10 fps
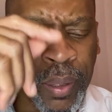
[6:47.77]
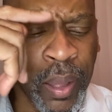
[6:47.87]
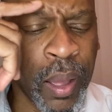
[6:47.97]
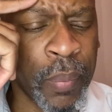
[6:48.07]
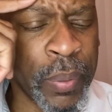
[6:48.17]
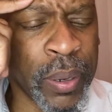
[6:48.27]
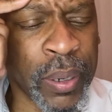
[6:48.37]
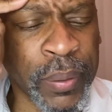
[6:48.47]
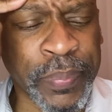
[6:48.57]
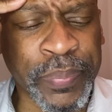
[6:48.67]
Um,
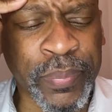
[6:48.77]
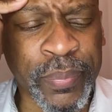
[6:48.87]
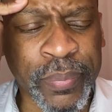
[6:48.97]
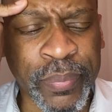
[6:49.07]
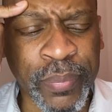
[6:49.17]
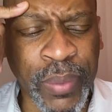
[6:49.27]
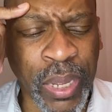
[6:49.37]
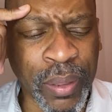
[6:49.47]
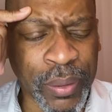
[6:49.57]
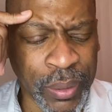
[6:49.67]
the
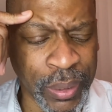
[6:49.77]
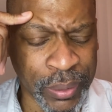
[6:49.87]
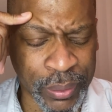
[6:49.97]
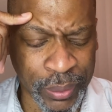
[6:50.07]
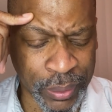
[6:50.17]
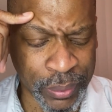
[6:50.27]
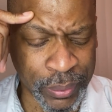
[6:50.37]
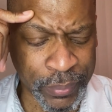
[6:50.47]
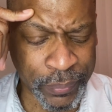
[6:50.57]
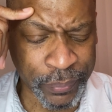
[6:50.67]
other thing is this